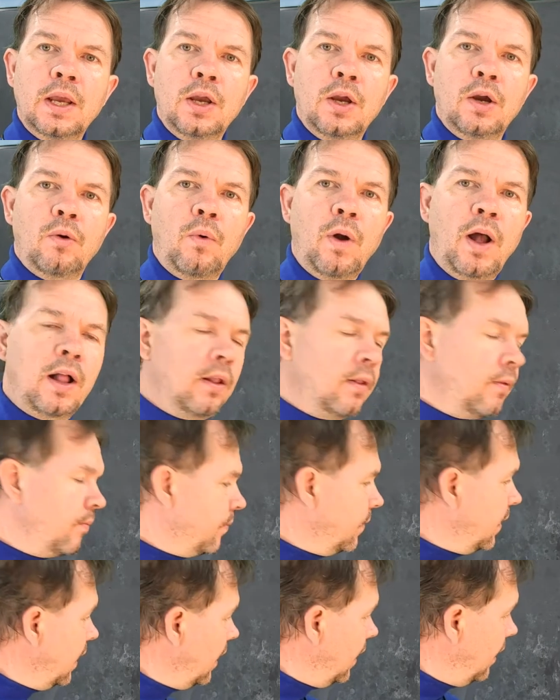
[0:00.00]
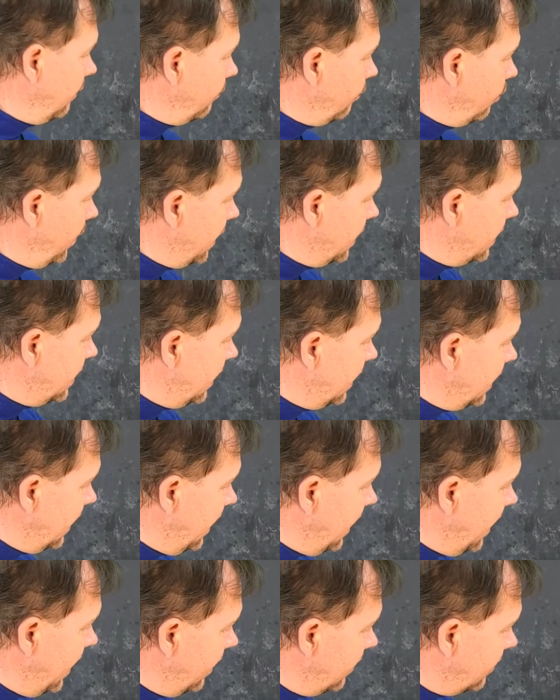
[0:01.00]
Well, if we
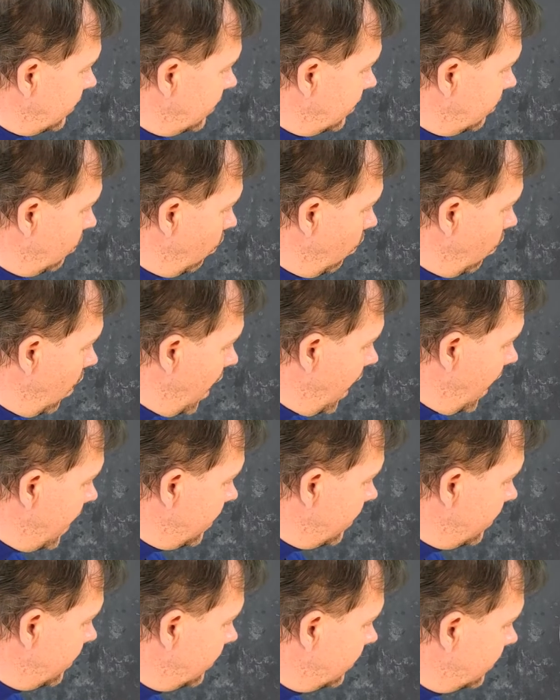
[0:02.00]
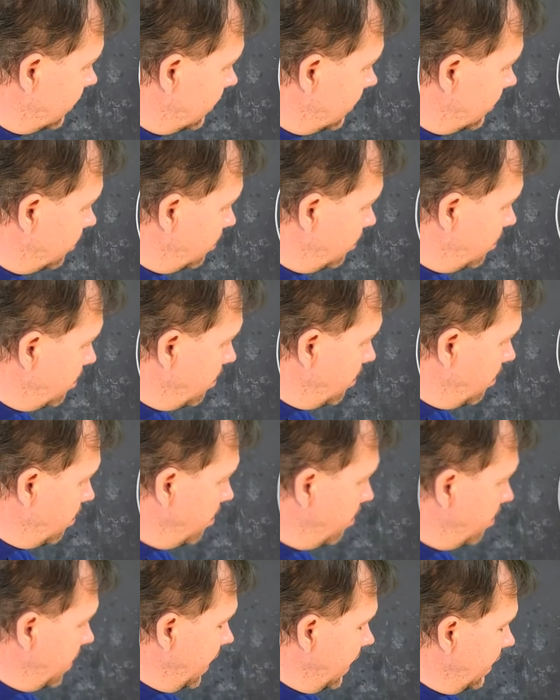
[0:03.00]
delete one
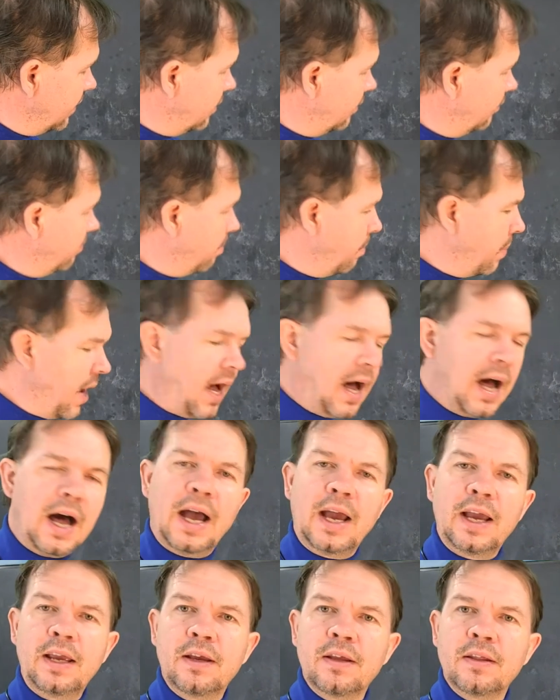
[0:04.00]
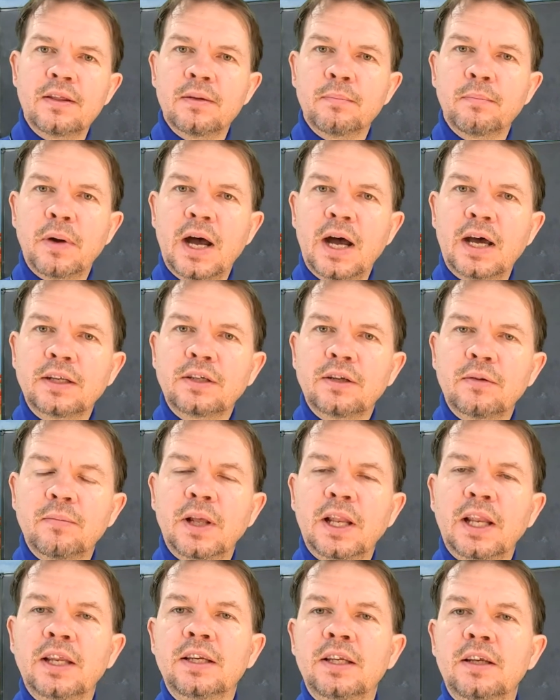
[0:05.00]
piece of pie in the
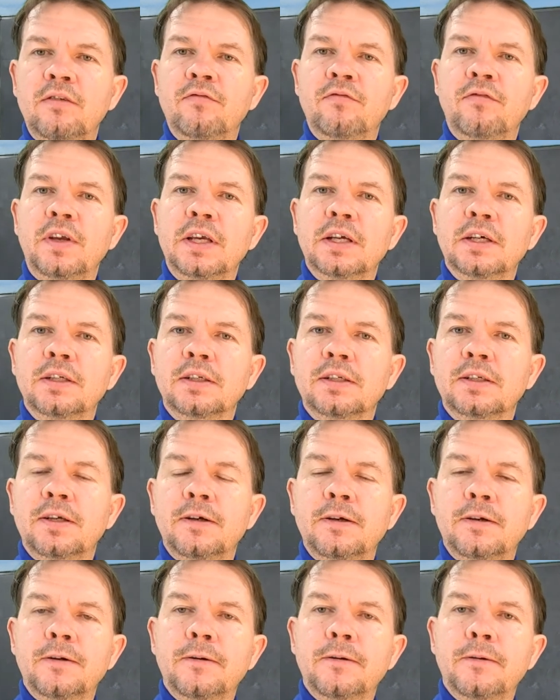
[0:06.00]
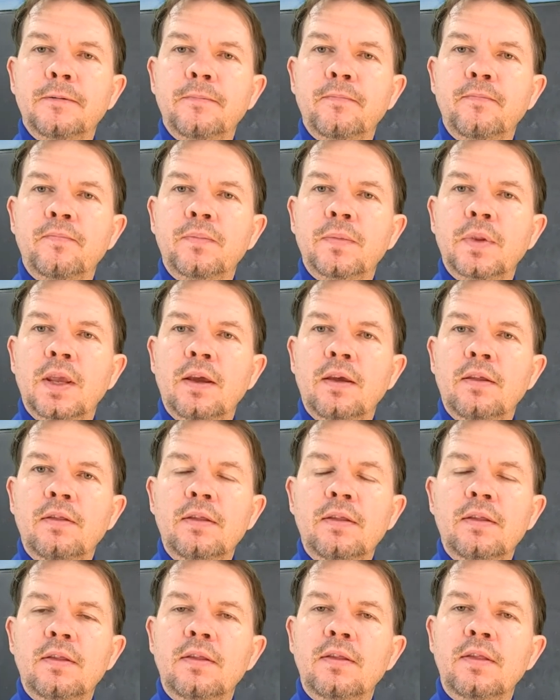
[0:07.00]
possibility field,
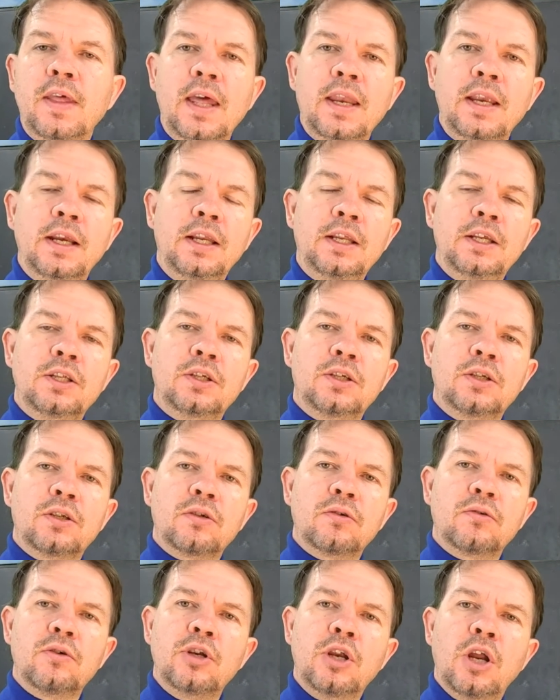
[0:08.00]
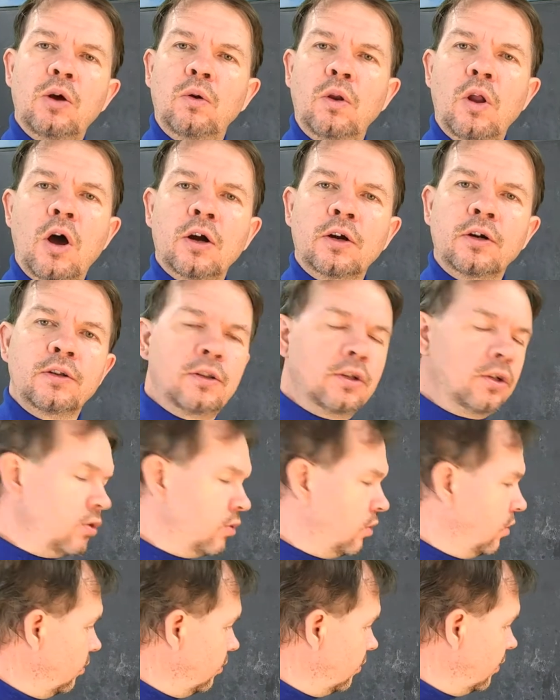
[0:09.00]
then it is no longer the
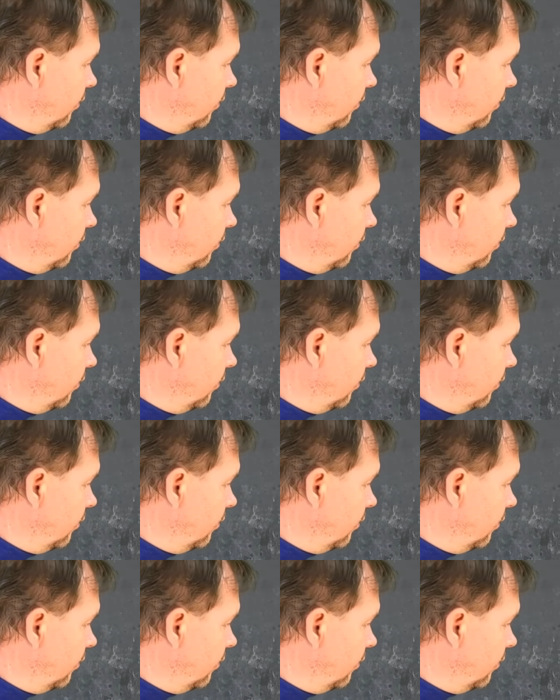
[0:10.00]
truth.